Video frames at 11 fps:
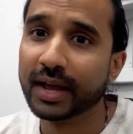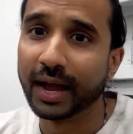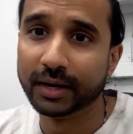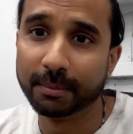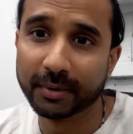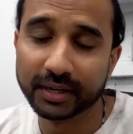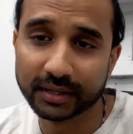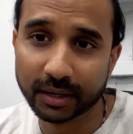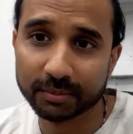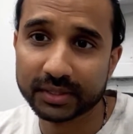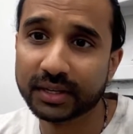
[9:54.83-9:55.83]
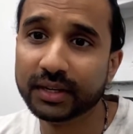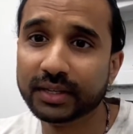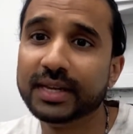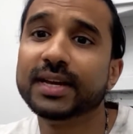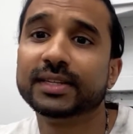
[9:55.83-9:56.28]
and the money comes in,
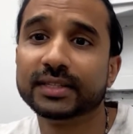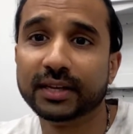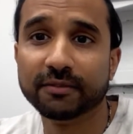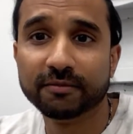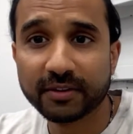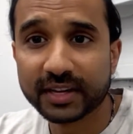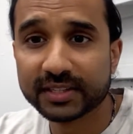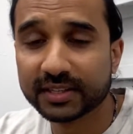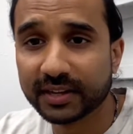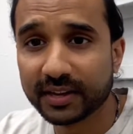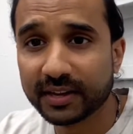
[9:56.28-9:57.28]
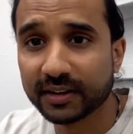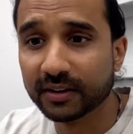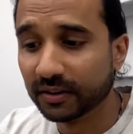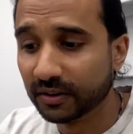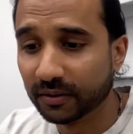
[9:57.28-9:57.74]
yes, invest
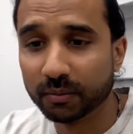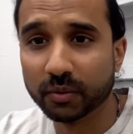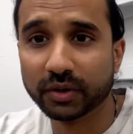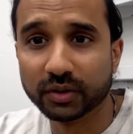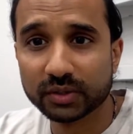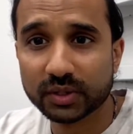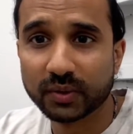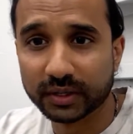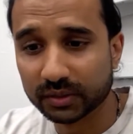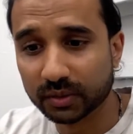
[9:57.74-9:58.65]
in what you're doing.